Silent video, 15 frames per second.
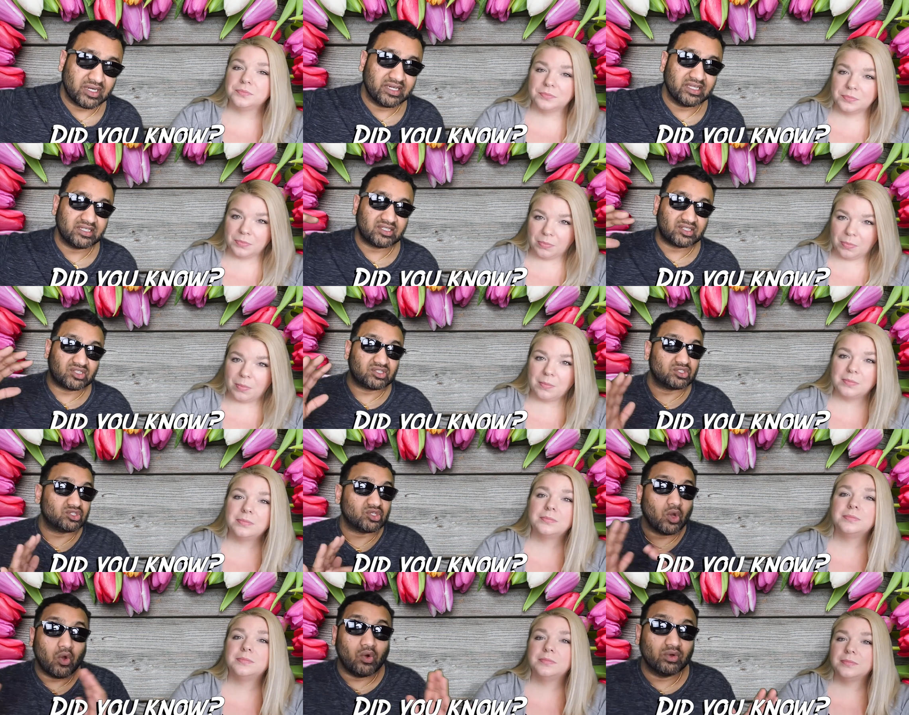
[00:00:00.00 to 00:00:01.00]
Speaker 1: in it.
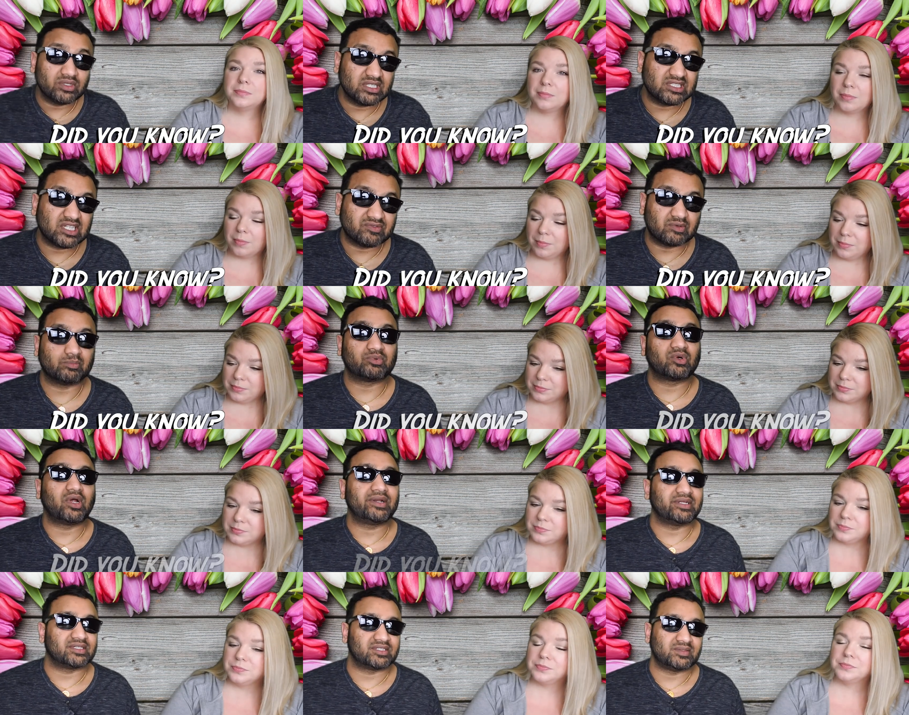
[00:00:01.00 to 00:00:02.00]
Totally different
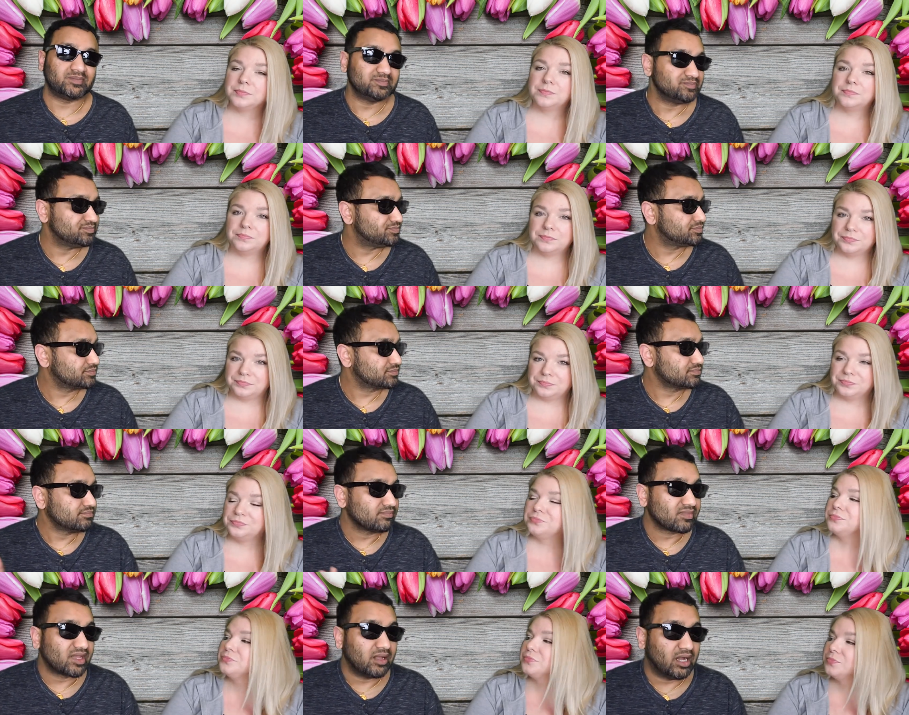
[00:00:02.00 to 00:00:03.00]
product. Mm.
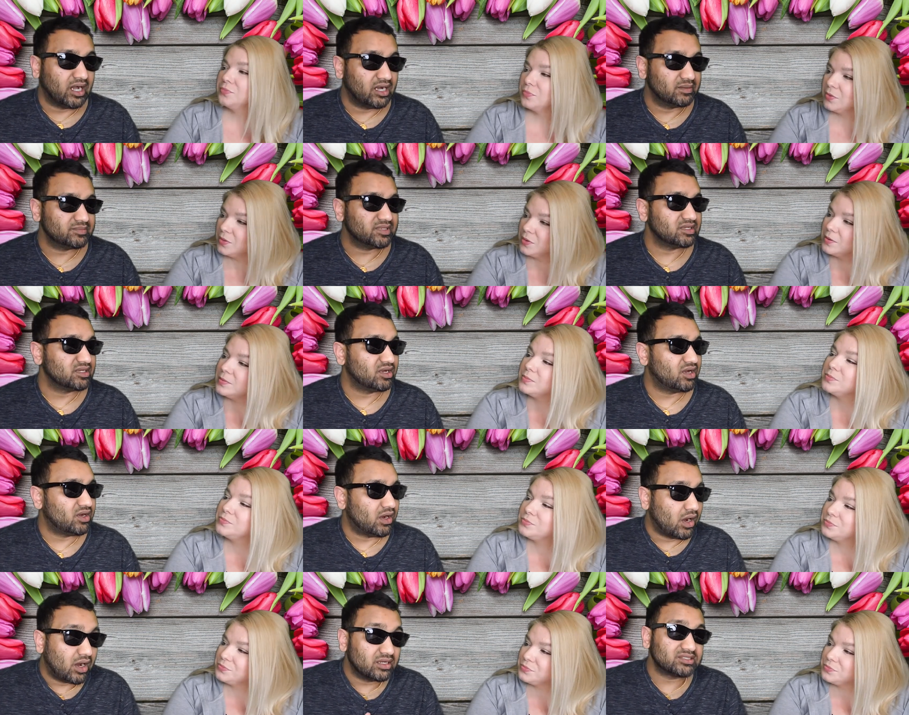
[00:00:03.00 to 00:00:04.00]
Um,
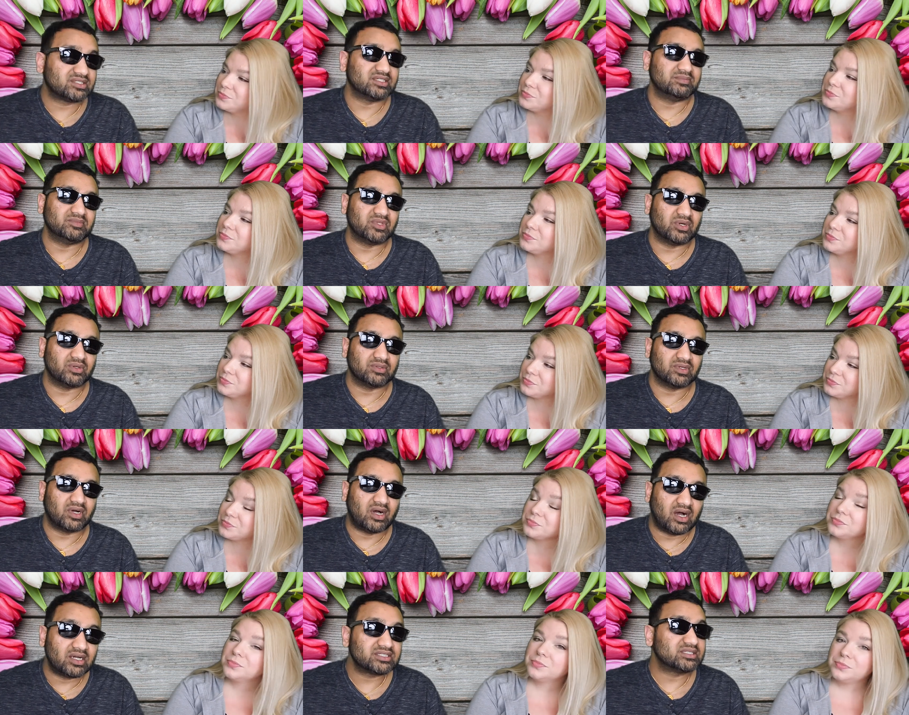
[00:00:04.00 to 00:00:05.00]
awesome though,
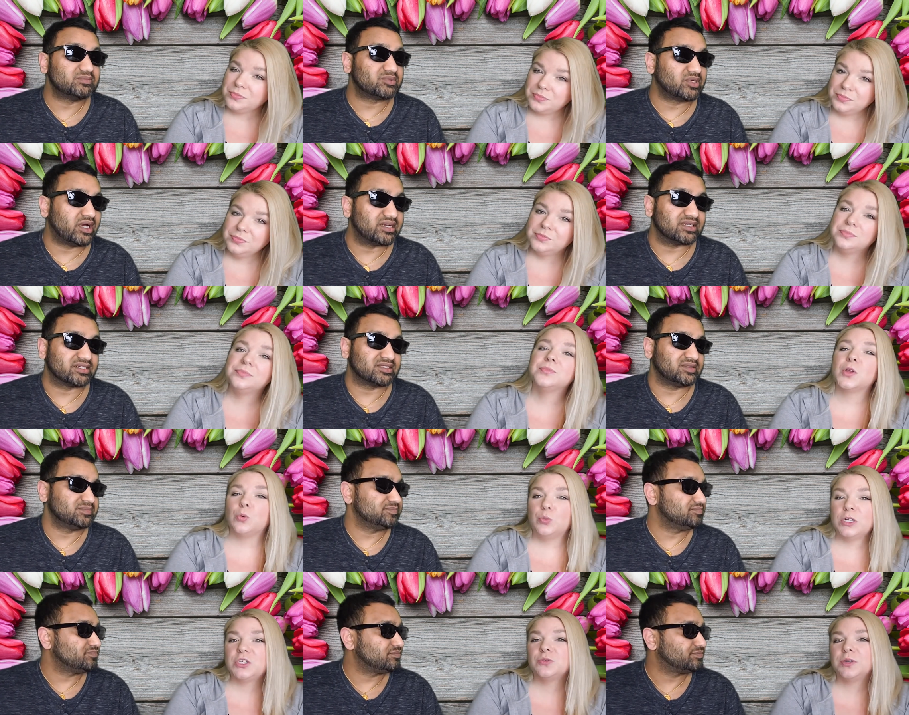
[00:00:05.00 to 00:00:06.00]
awesome product.
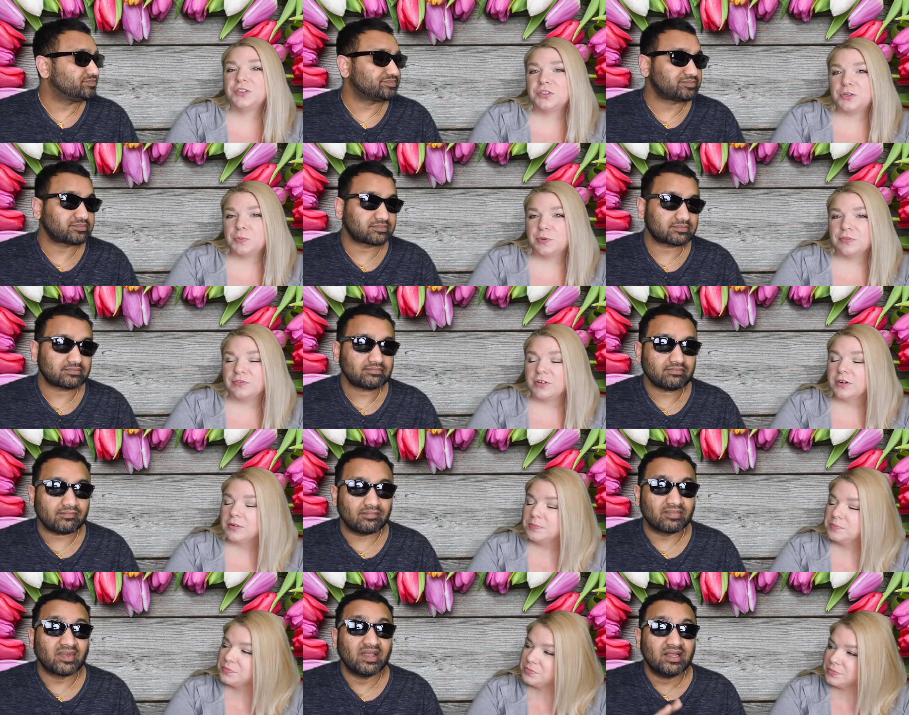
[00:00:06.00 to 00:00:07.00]
Speaker 2: Which one do you prefer?
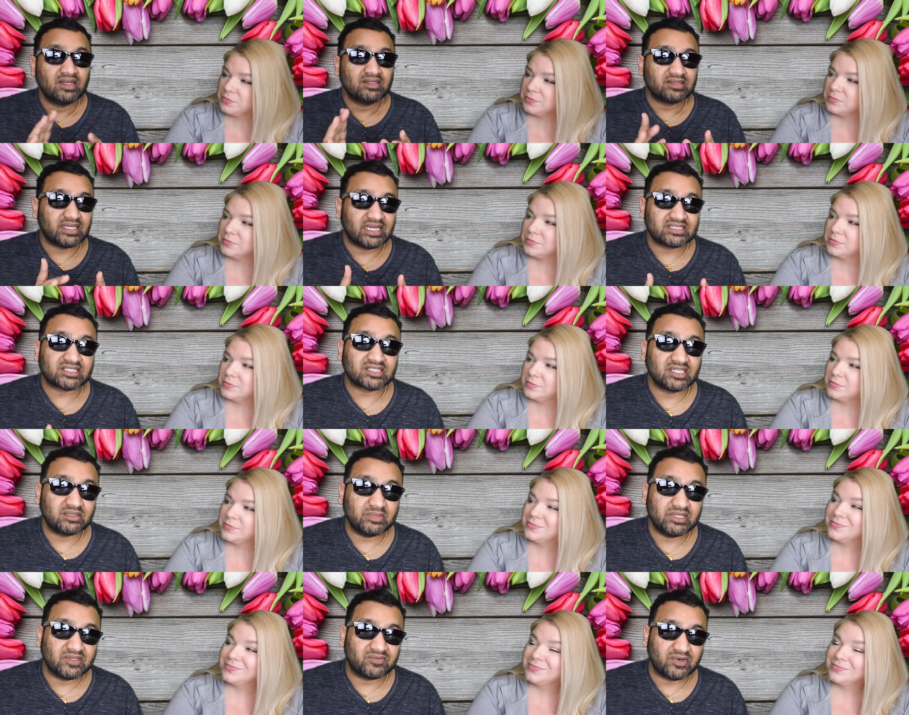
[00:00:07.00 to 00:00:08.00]
Speaker 1: That's gonna
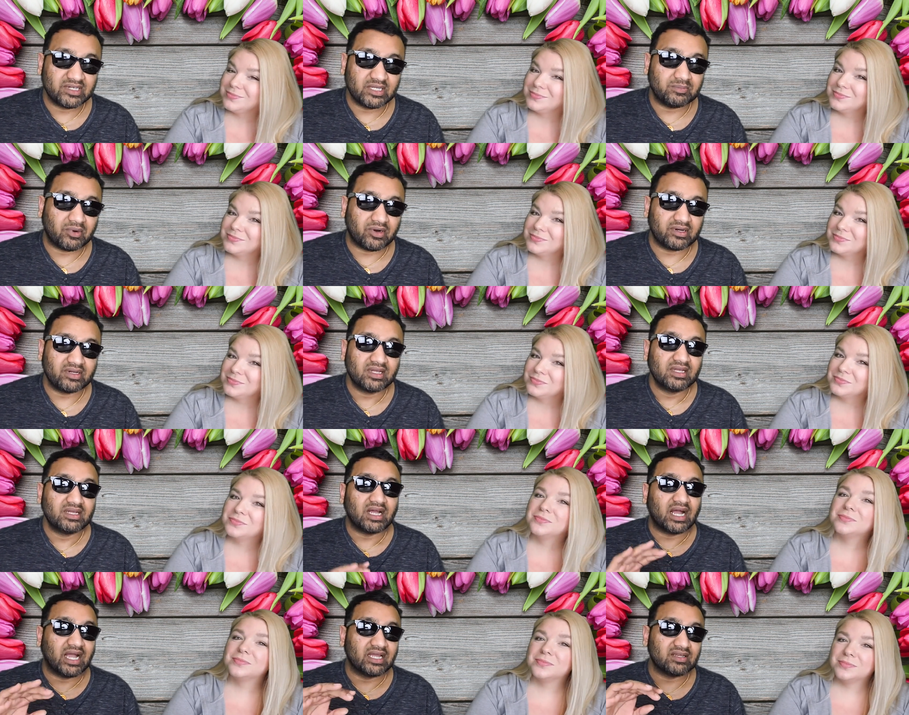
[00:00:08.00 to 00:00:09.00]
be the funny part.
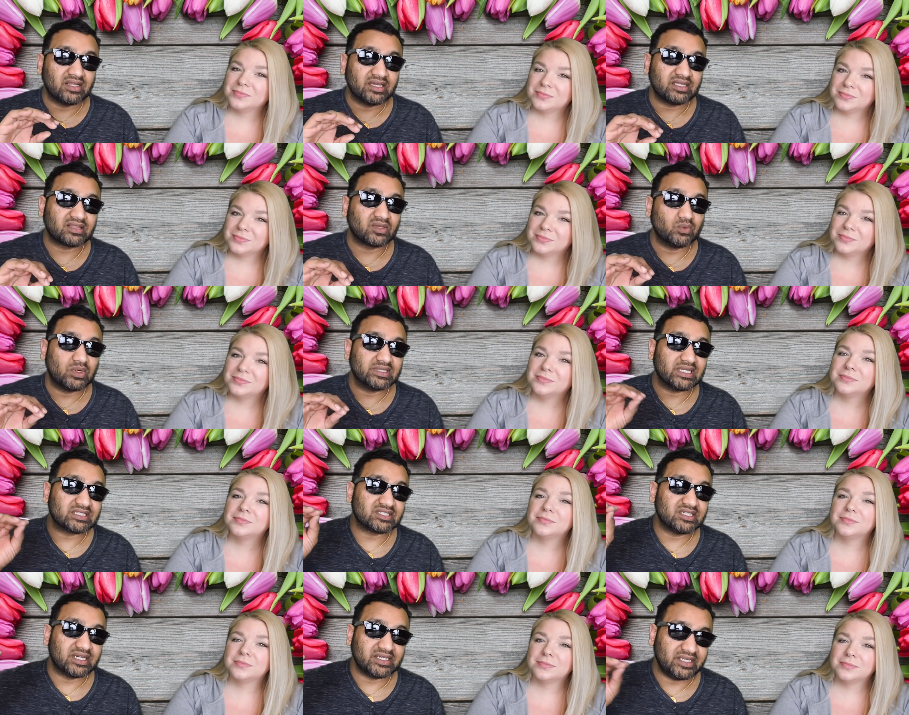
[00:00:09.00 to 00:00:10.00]
I like the one
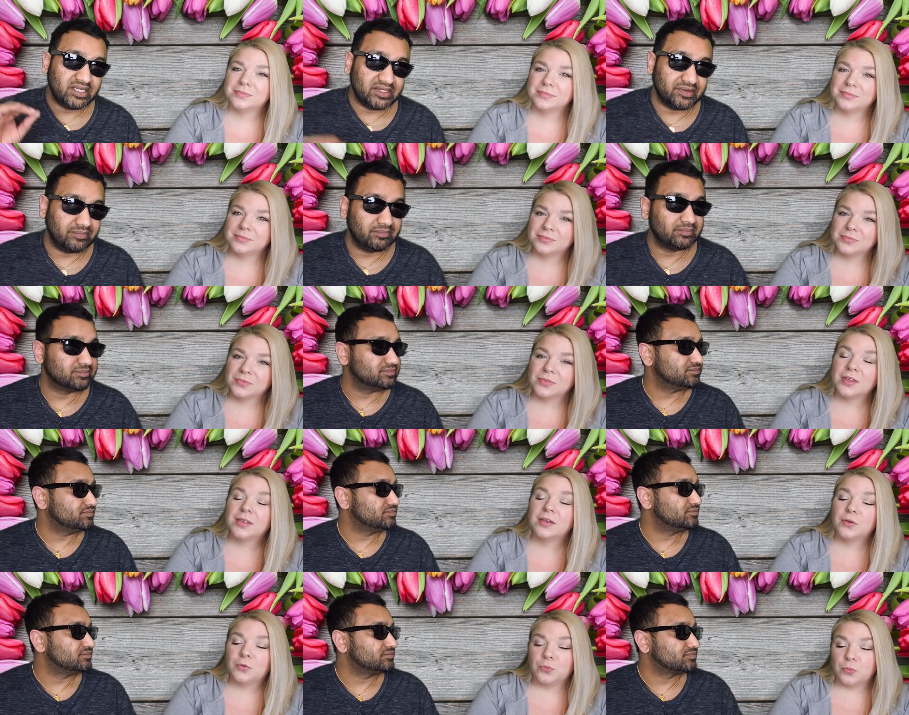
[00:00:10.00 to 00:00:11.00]
that's not heated.
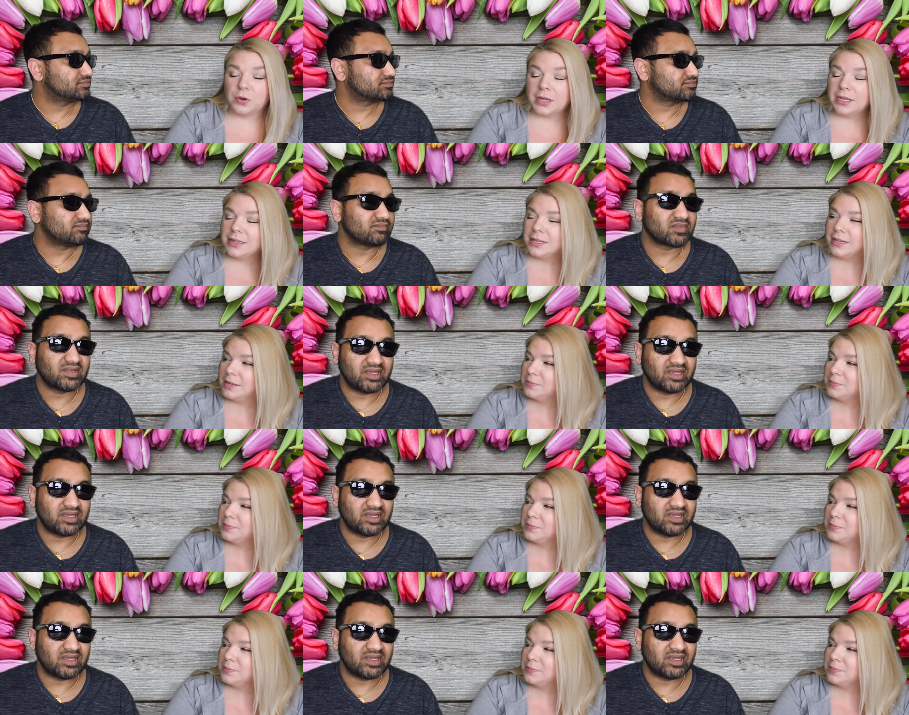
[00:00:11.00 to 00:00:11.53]
Speaker 2: Really?